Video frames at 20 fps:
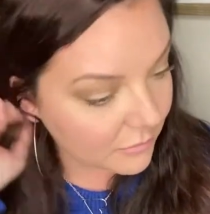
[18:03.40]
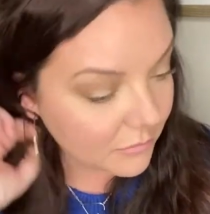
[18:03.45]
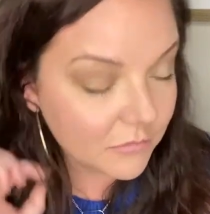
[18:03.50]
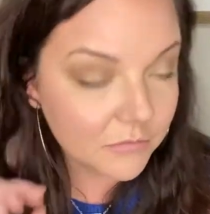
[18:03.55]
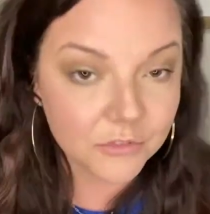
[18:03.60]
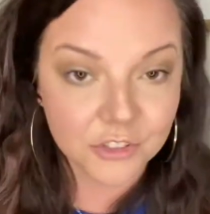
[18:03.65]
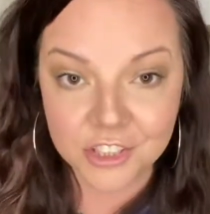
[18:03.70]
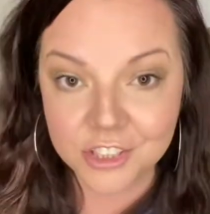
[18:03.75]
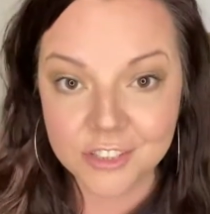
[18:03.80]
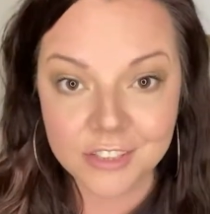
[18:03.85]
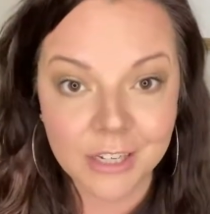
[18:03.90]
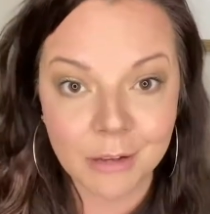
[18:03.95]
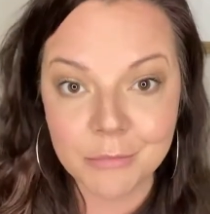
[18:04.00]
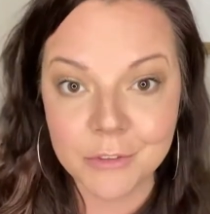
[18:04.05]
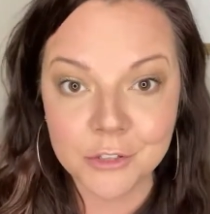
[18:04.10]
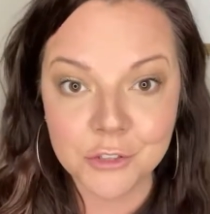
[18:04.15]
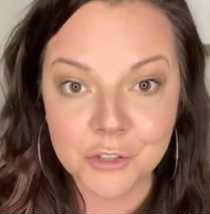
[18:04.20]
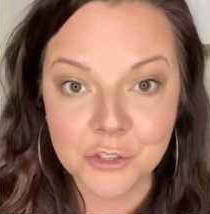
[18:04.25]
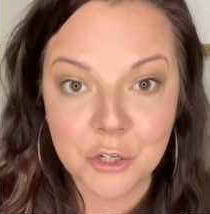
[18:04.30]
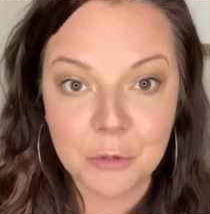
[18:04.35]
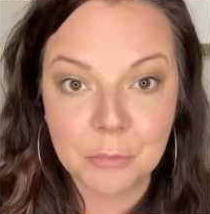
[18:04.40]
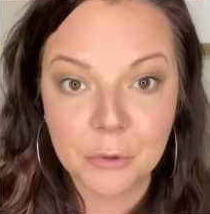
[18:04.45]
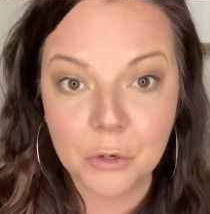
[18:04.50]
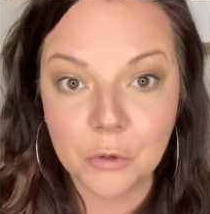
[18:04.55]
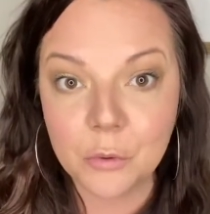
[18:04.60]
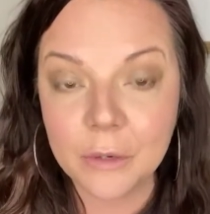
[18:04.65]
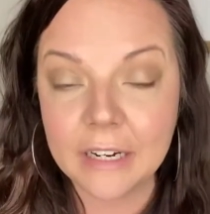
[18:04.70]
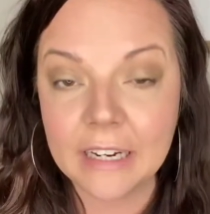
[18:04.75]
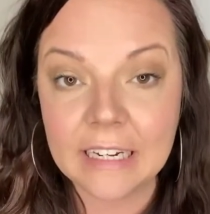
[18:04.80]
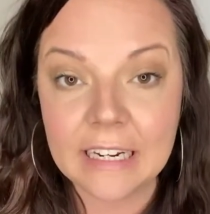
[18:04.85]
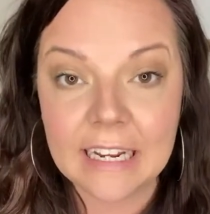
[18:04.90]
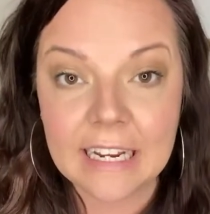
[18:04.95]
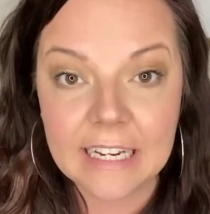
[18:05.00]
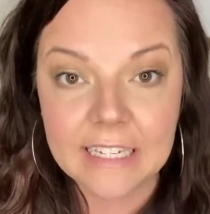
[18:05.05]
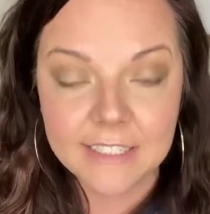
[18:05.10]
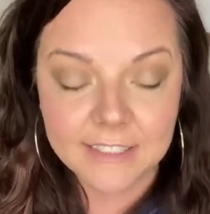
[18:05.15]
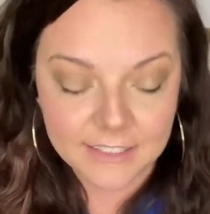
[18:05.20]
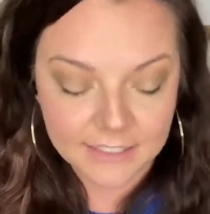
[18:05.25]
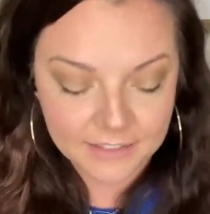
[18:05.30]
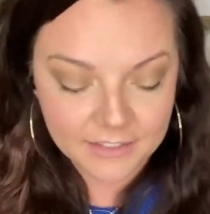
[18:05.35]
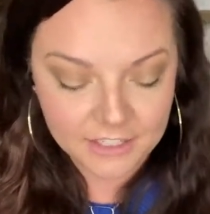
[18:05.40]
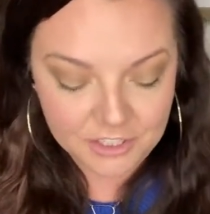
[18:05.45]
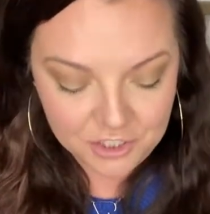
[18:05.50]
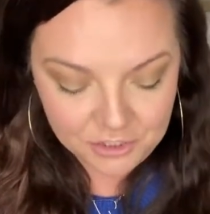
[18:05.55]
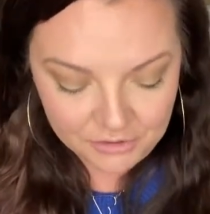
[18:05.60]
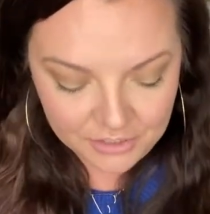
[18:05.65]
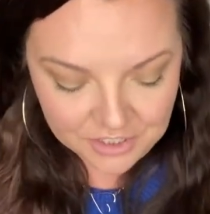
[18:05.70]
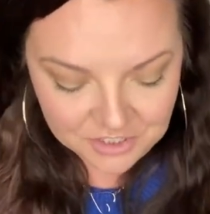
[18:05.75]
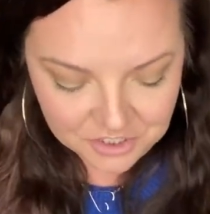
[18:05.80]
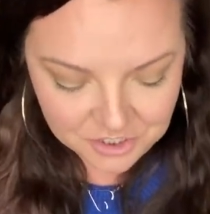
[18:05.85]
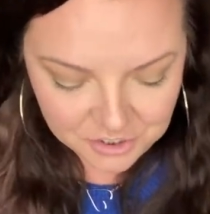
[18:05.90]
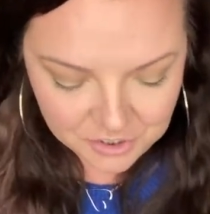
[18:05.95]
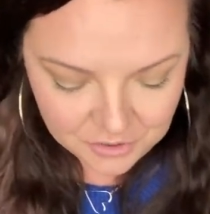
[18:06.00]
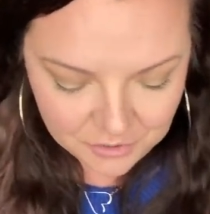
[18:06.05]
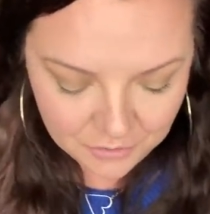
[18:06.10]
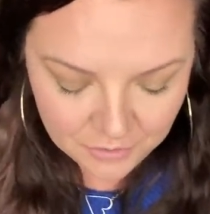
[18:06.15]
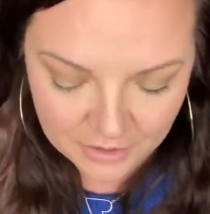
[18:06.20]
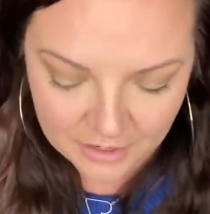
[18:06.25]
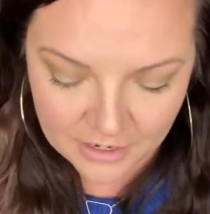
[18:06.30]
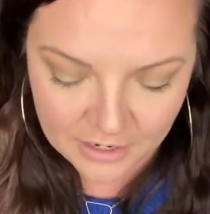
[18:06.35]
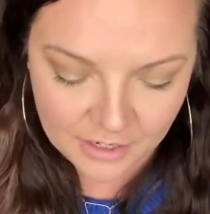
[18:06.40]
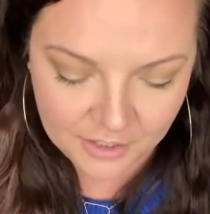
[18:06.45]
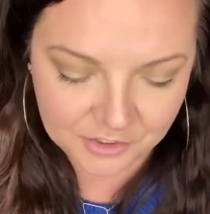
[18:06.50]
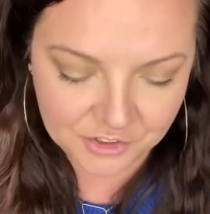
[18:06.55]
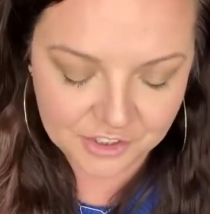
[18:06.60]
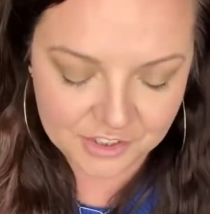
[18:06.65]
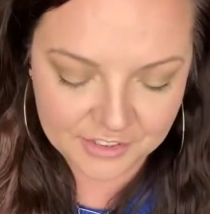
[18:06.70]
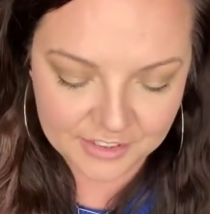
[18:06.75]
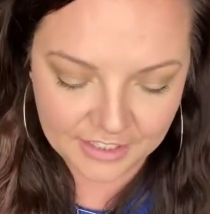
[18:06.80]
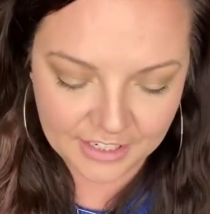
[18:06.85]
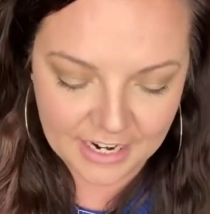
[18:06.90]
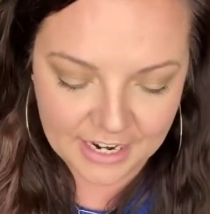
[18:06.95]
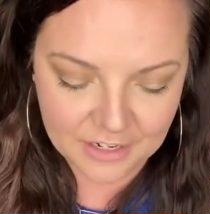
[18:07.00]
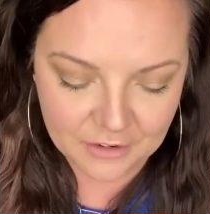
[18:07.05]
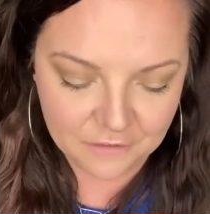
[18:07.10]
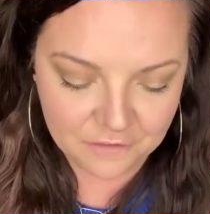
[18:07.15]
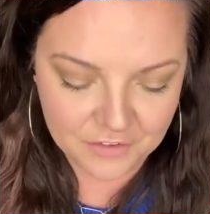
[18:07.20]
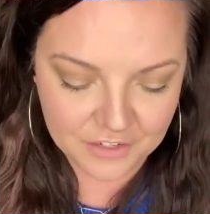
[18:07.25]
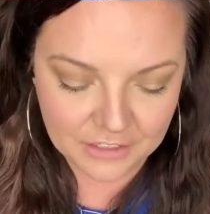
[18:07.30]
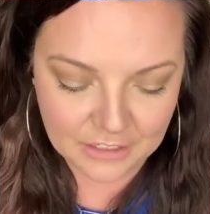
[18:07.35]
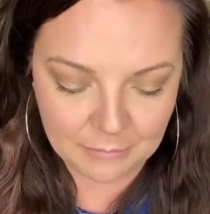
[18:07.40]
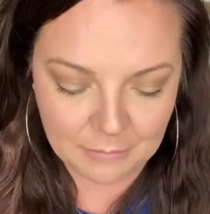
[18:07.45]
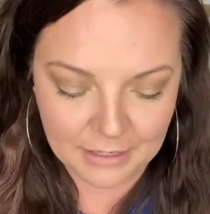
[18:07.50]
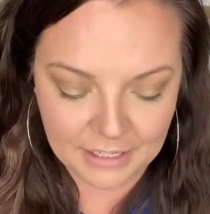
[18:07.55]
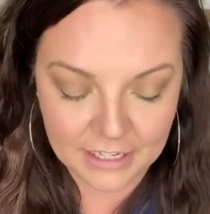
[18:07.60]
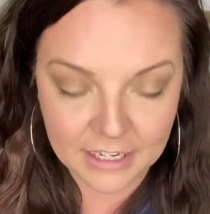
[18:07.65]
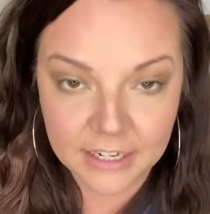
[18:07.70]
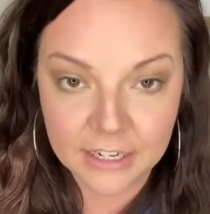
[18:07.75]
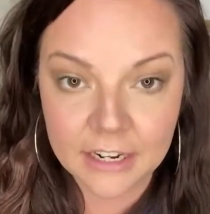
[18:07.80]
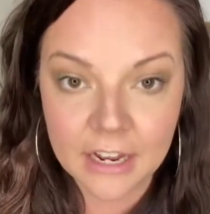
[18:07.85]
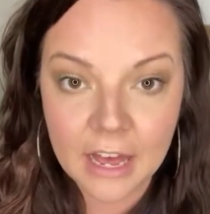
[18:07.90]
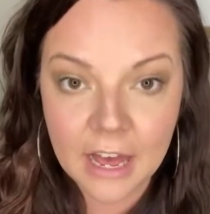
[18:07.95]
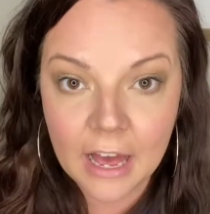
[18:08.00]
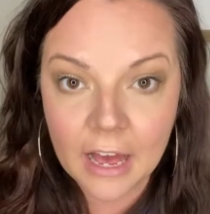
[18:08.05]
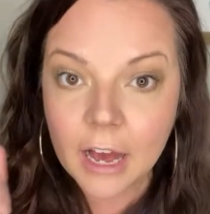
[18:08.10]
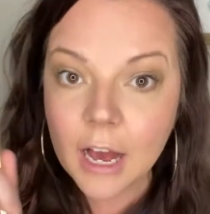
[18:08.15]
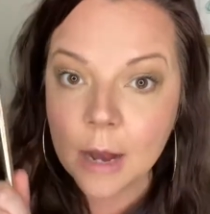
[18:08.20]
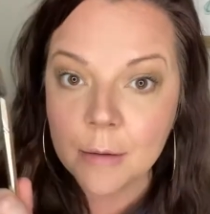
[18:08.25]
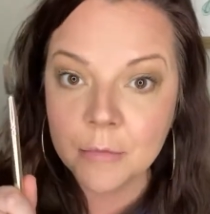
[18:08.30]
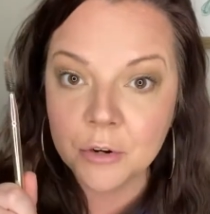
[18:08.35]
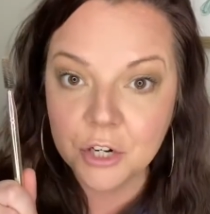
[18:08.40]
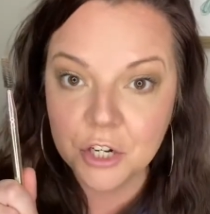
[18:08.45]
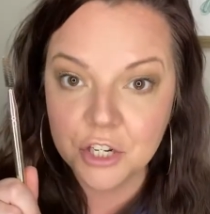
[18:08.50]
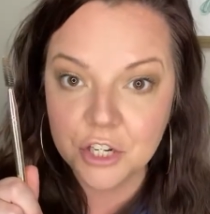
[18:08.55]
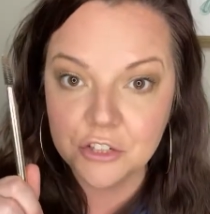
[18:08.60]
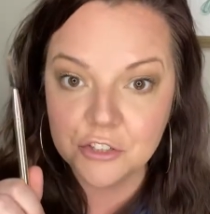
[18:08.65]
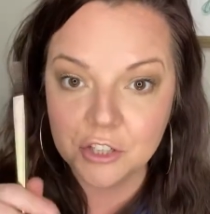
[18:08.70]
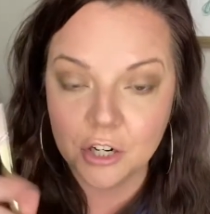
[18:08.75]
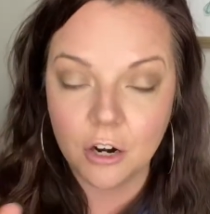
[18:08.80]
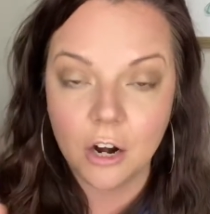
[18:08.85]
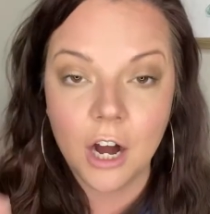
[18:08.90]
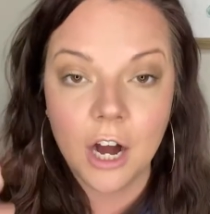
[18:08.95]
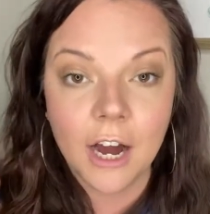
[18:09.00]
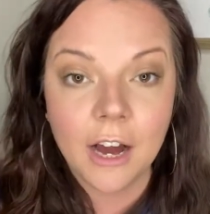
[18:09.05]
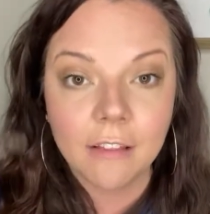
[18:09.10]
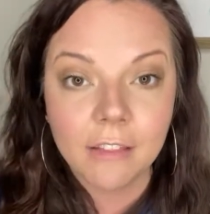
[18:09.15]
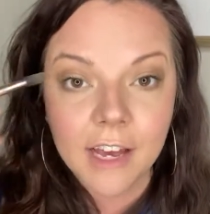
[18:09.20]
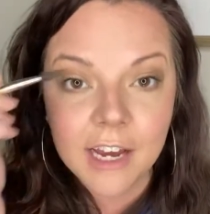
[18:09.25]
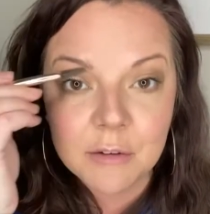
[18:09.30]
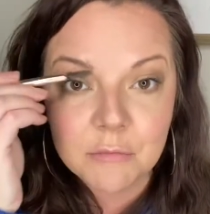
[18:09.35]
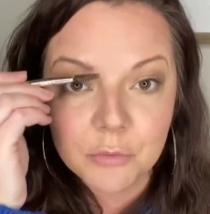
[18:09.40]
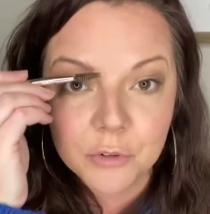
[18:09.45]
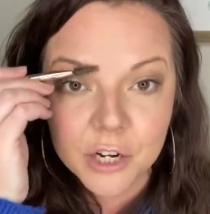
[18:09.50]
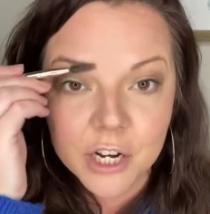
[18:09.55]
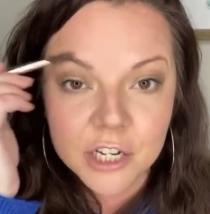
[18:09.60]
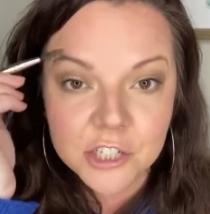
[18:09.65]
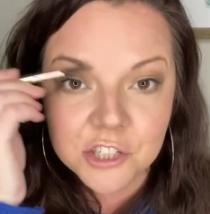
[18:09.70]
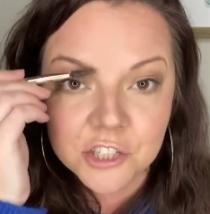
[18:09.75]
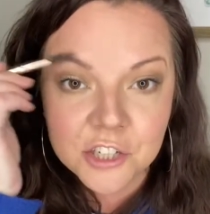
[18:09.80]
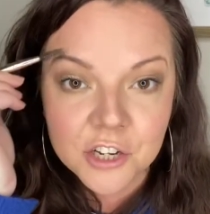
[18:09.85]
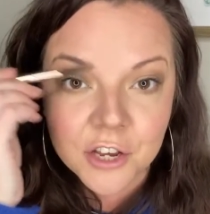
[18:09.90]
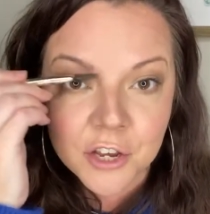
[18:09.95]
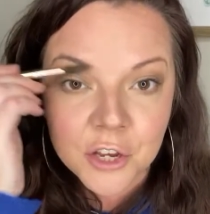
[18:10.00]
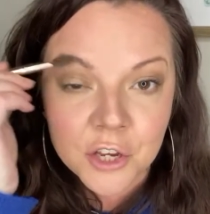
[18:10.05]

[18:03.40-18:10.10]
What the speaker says: Just something super quick and easy that you can do just to kind of fill them in. I'm going to use our hotline brush.